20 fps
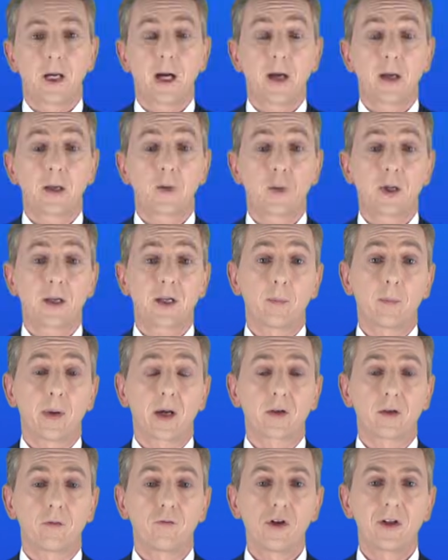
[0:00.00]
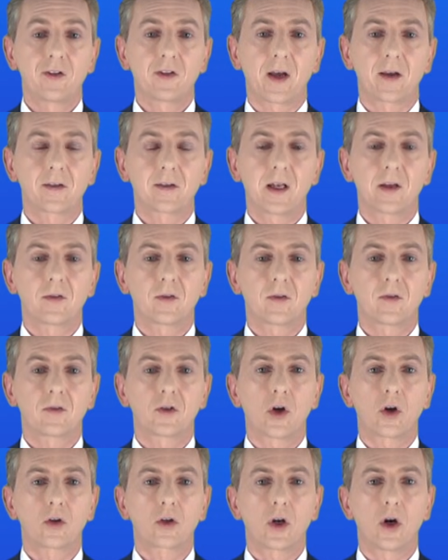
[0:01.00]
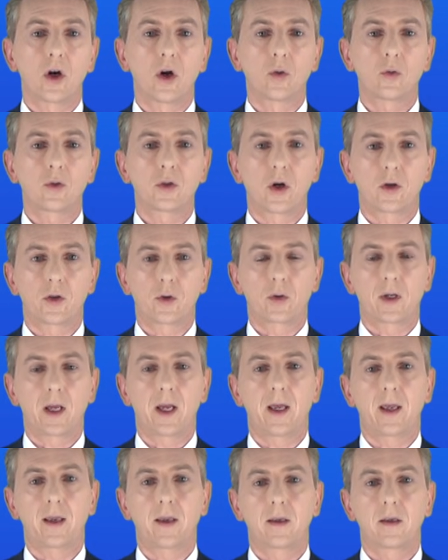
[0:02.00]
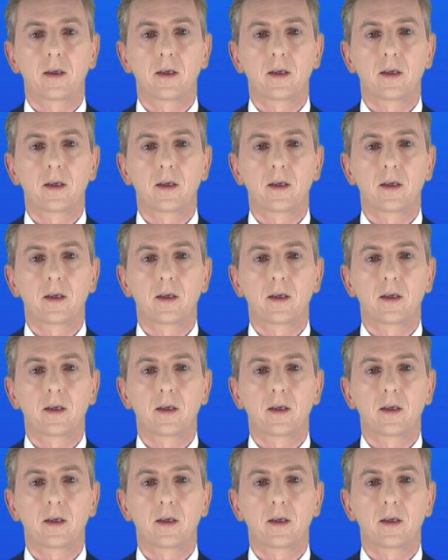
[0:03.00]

Hi and welcome back to freesciencelessons.co.uk.